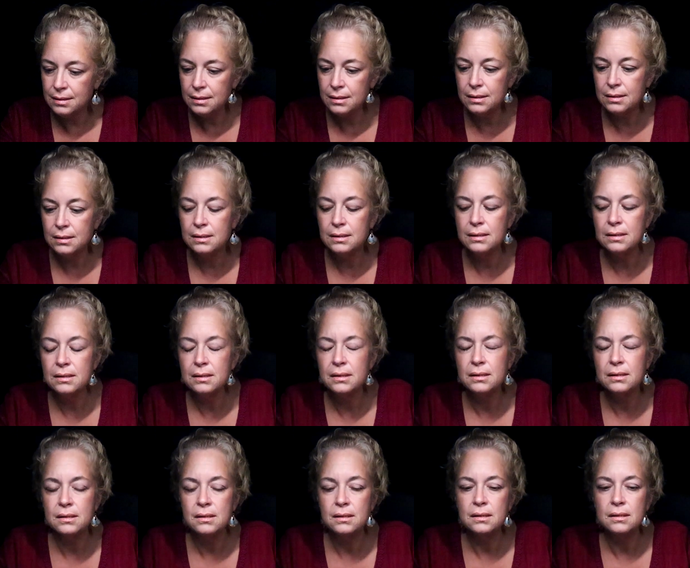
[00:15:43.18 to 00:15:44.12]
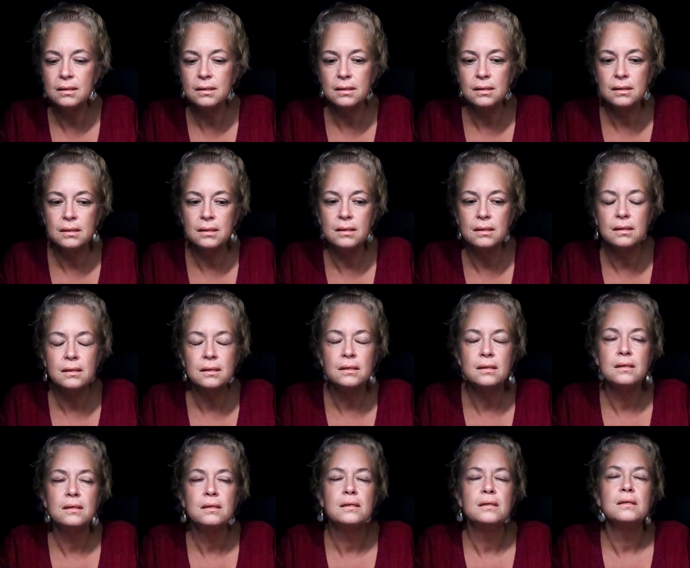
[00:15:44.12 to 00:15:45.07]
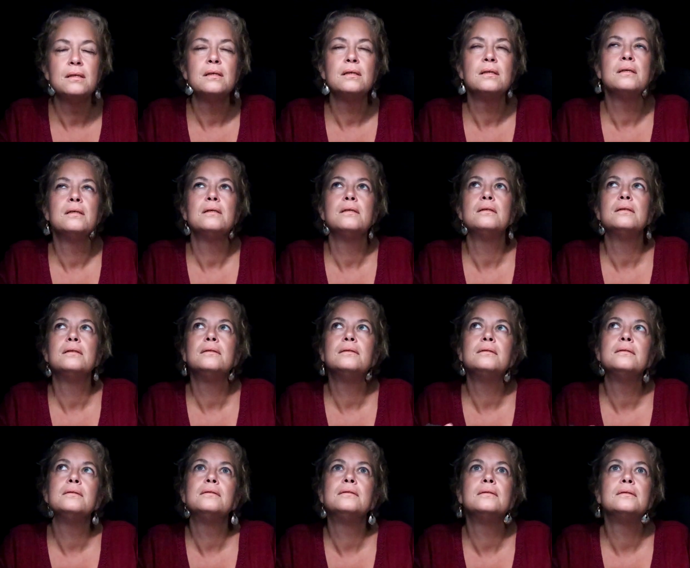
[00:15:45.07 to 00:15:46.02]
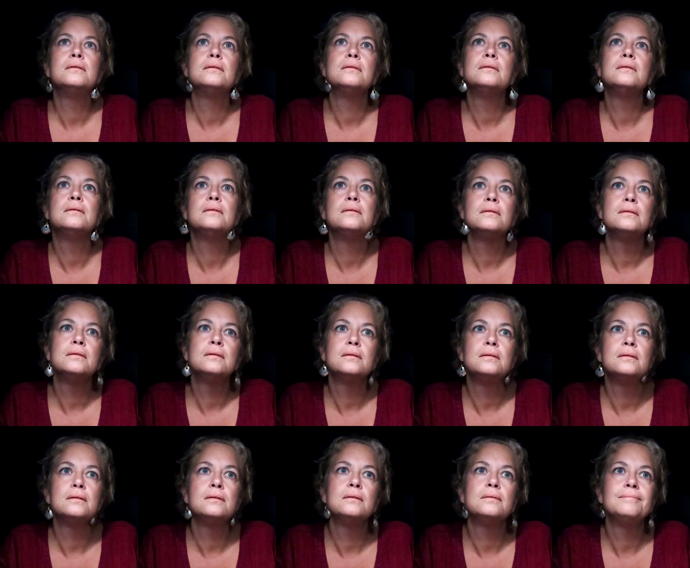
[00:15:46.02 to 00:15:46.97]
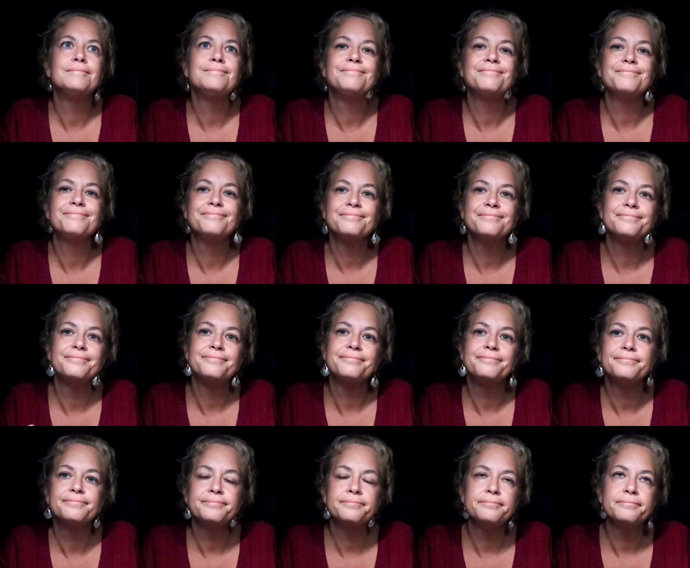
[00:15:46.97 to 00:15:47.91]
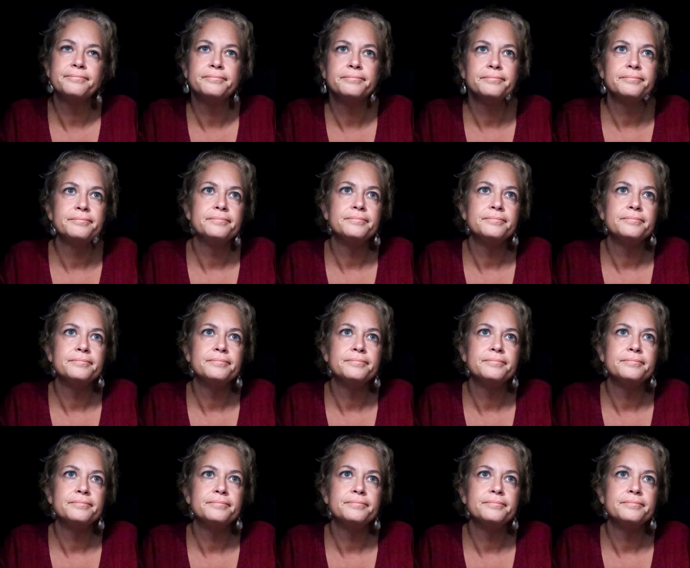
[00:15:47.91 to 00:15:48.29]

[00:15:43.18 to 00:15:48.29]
Nothing is said.